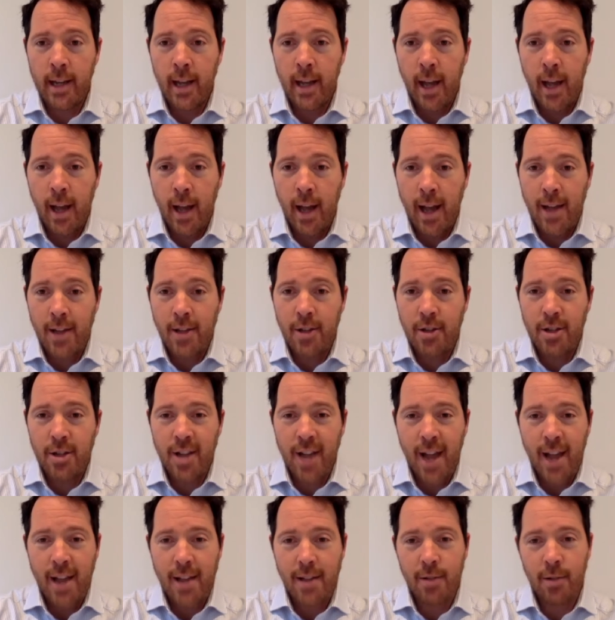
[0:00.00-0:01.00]
Uh, as you
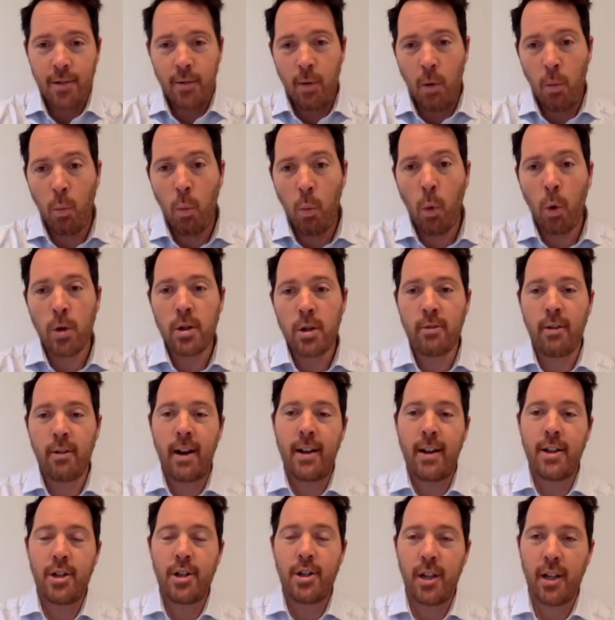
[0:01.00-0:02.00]
say, it's sort of a water
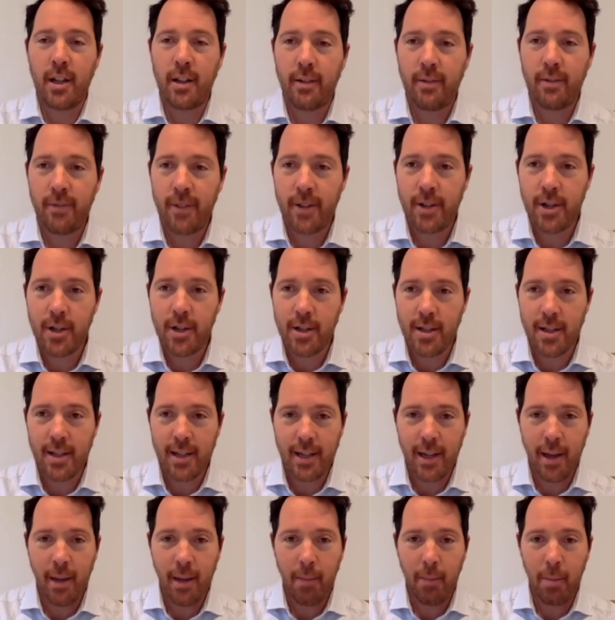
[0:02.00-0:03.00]
energy and efficiency
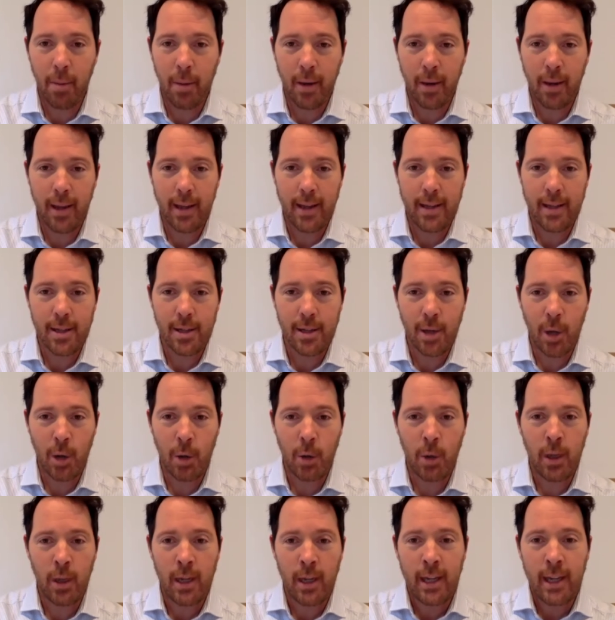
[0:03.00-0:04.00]
company. So
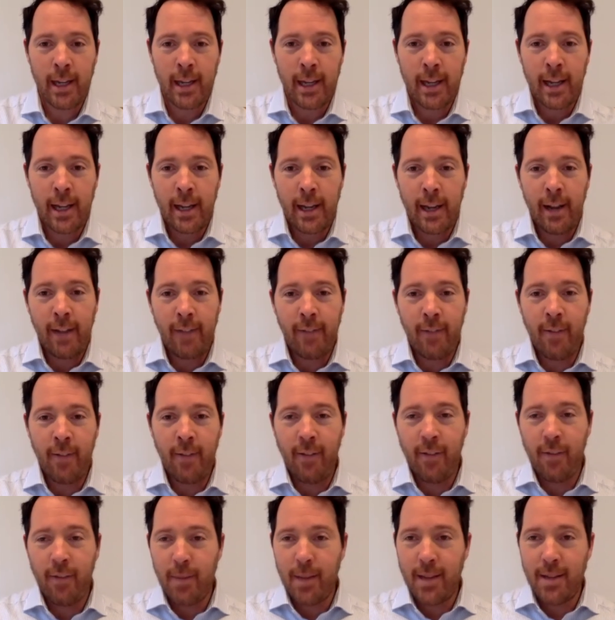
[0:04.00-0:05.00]
if you've
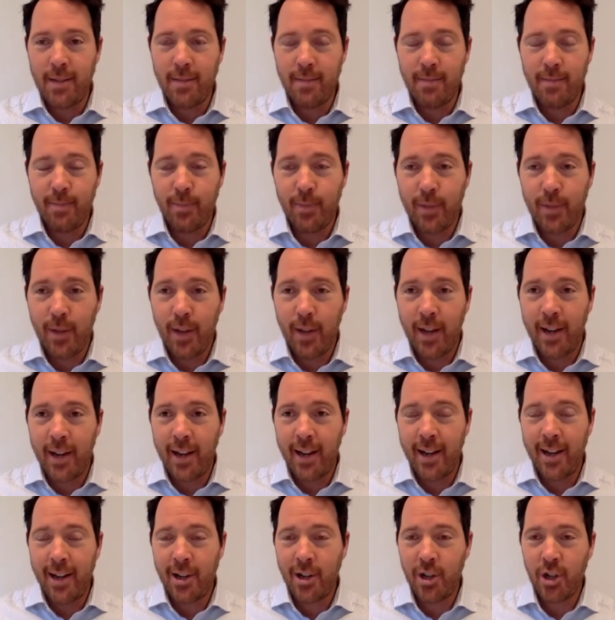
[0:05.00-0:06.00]
ever been in a,
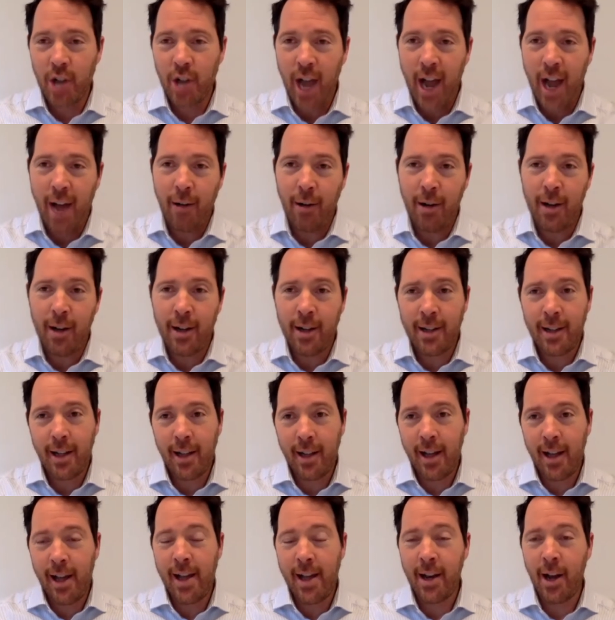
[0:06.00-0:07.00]
in a shower
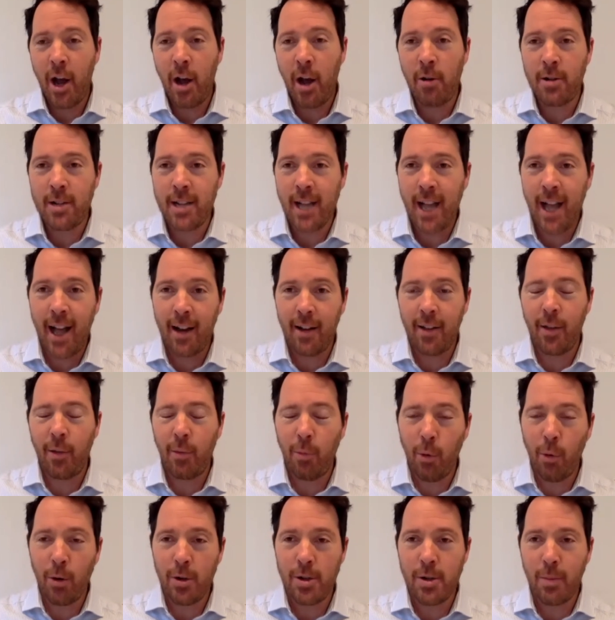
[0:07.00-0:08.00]
uh, at a hotel and the
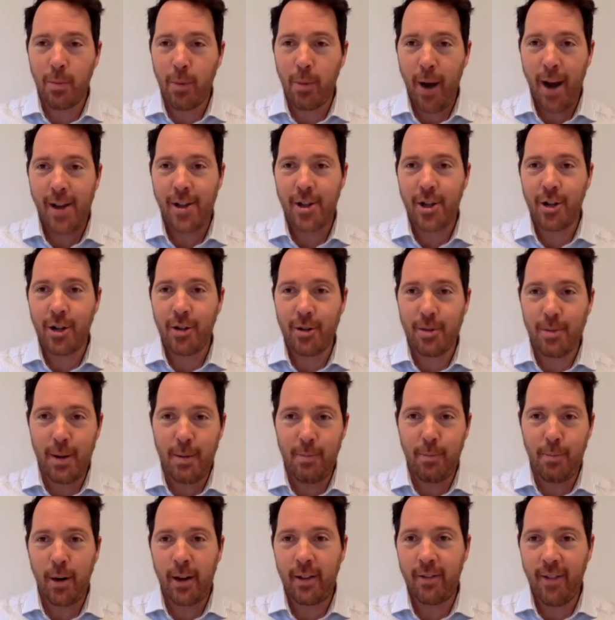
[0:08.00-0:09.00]
water pressure has
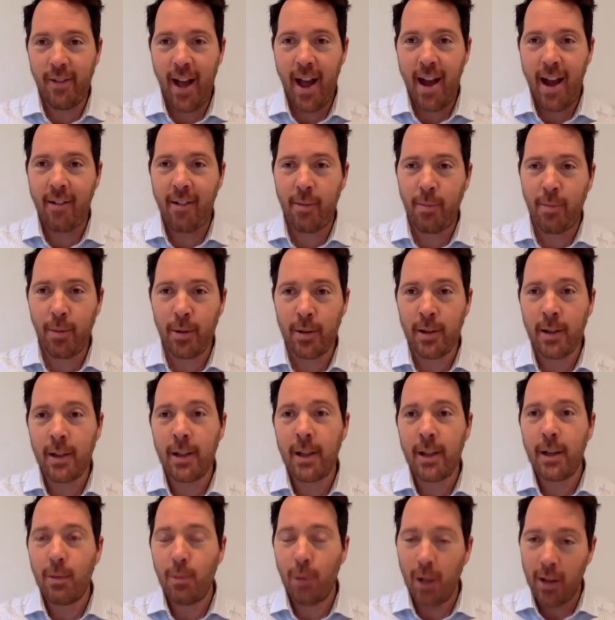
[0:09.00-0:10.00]
been pretty variable,
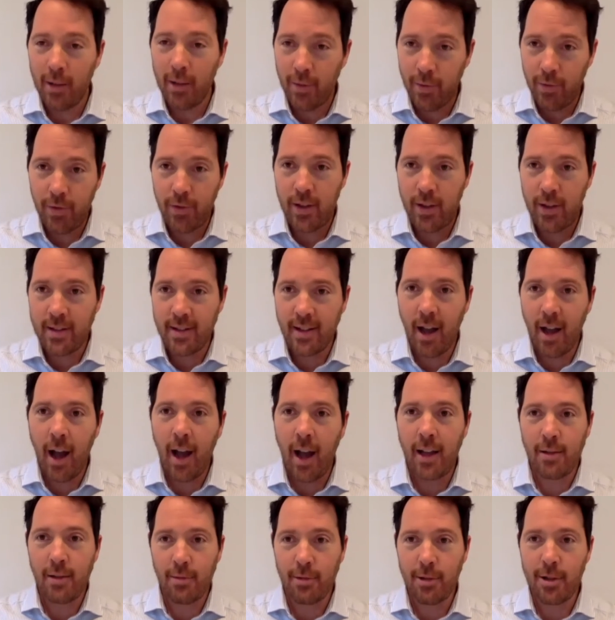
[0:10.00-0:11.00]
well, these
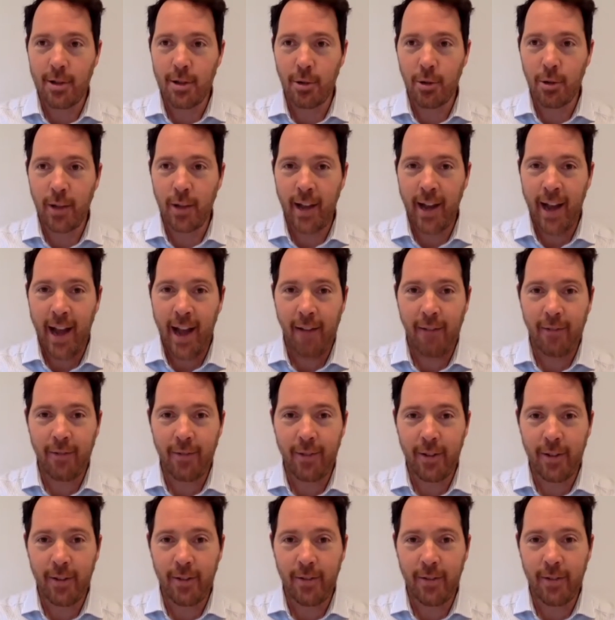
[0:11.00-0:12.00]
guys will sort that out
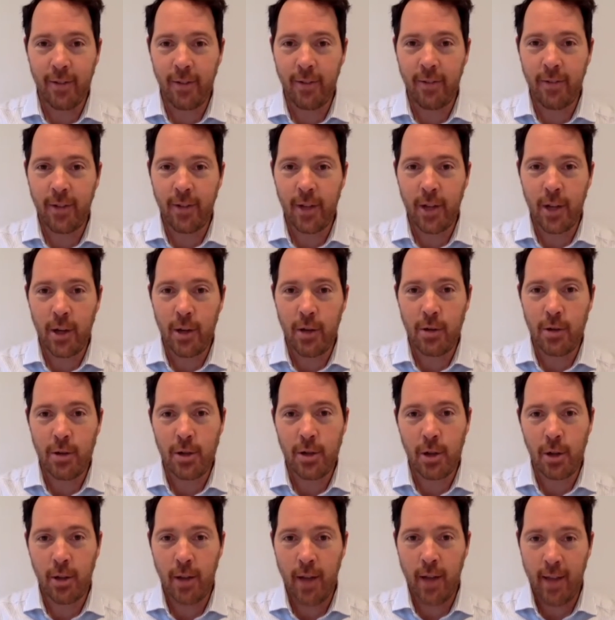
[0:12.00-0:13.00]
for, for, for you.
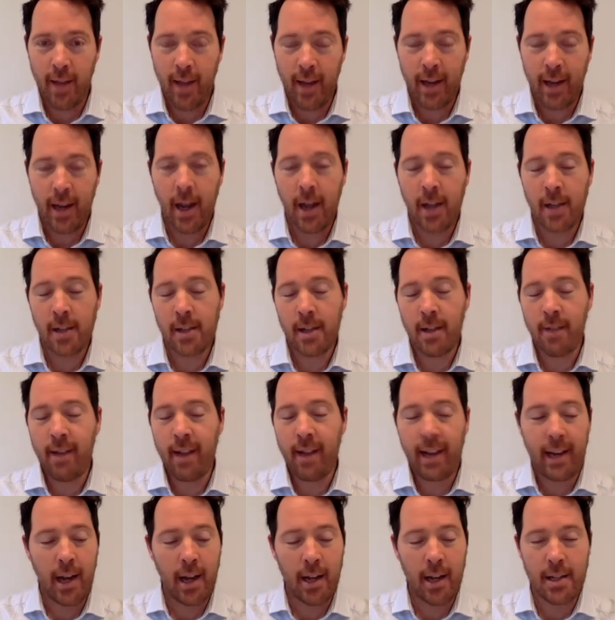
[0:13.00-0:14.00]
So their, their, their
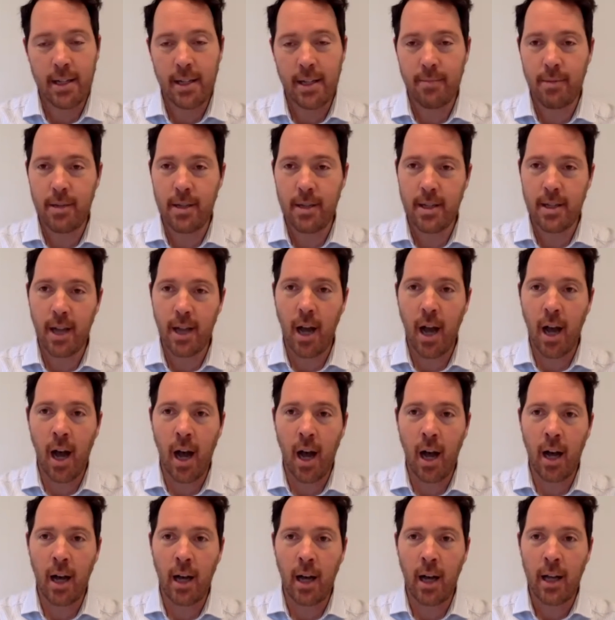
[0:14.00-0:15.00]
end customers
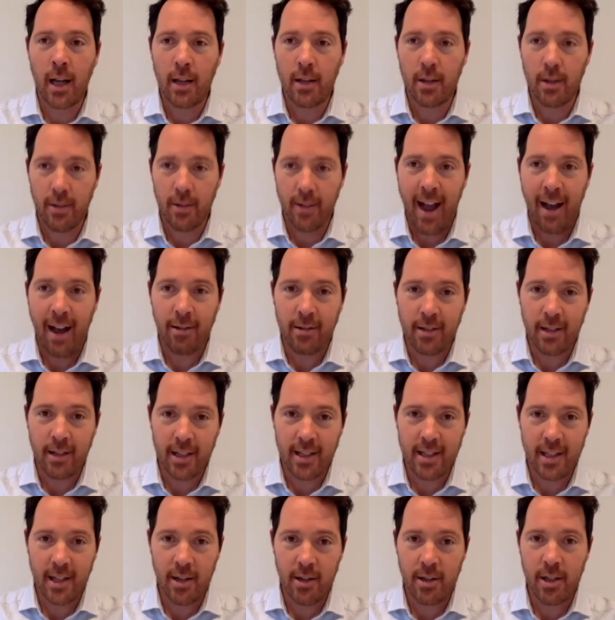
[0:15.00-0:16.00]
are sort of housing
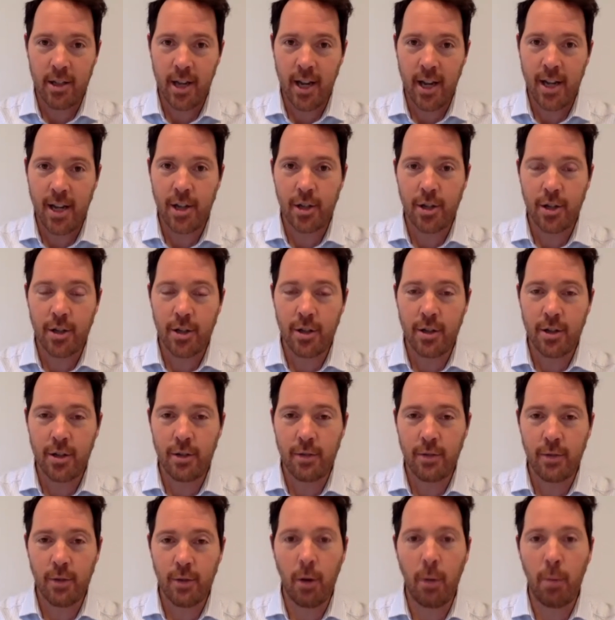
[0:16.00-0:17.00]
associations,
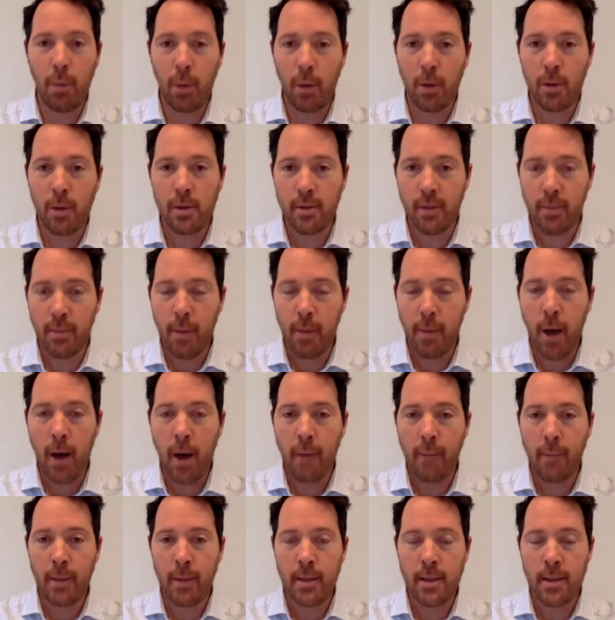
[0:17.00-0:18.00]
you've got blocks of
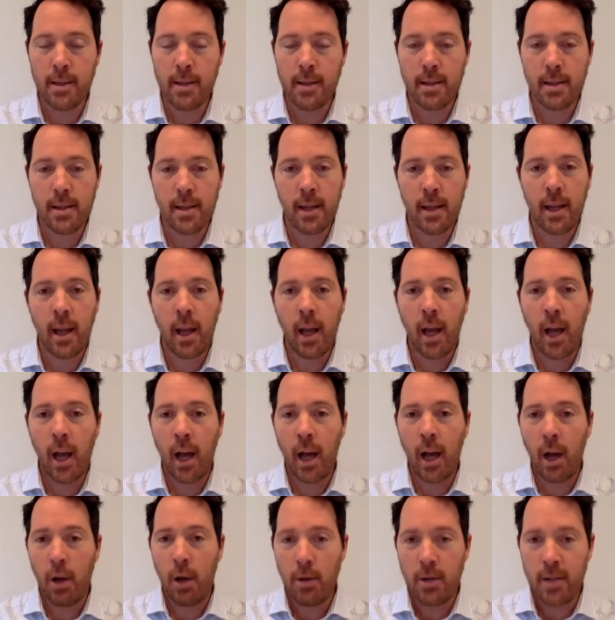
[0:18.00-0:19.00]
apartments, uh,
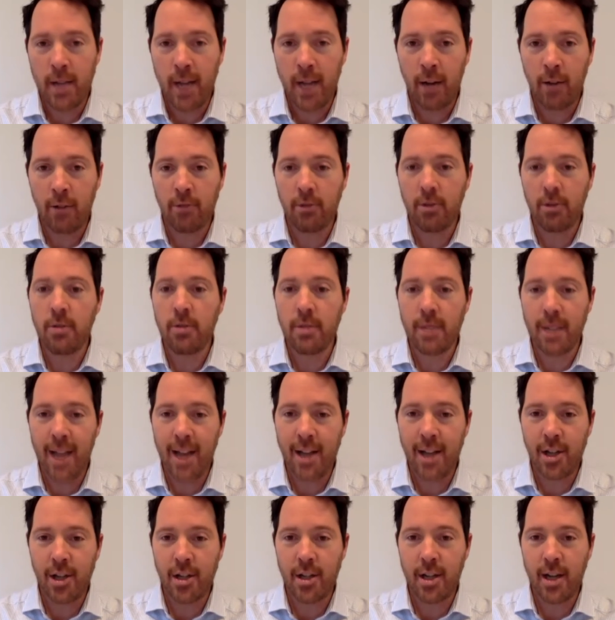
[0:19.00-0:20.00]
hotel groups,
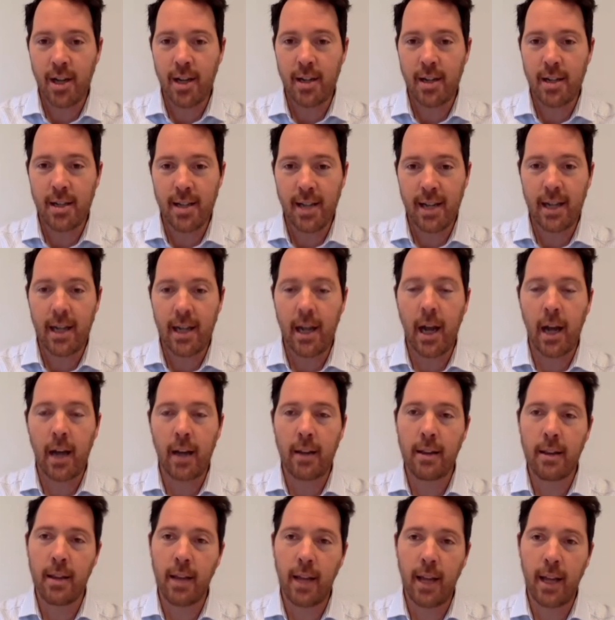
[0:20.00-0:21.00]
leisure centres, that kind
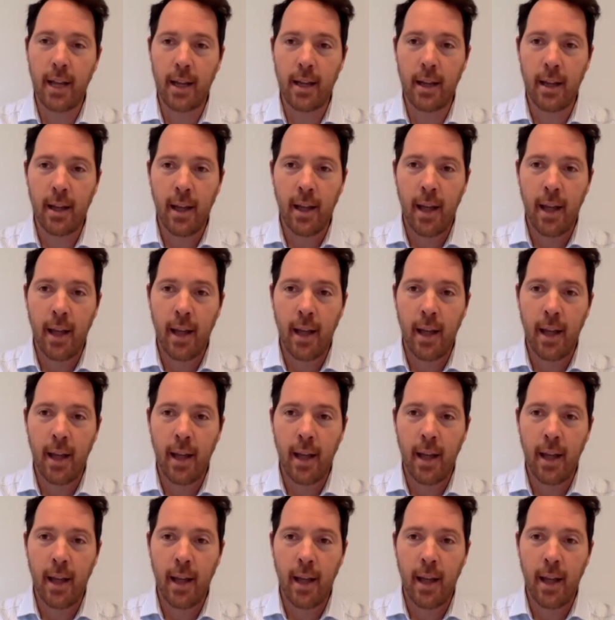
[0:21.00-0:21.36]
of thing.